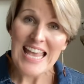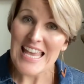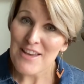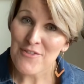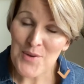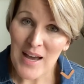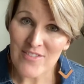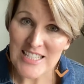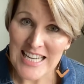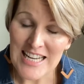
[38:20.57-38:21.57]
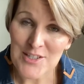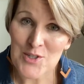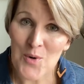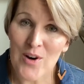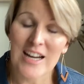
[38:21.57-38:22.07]
If you have a knitting
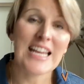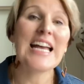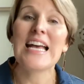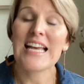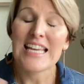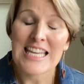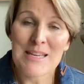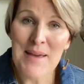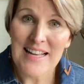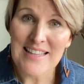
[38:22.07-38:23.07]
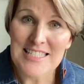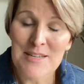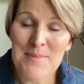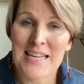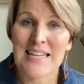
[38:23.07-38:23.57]
story, email it to
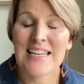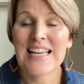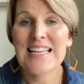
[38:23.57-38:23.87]
me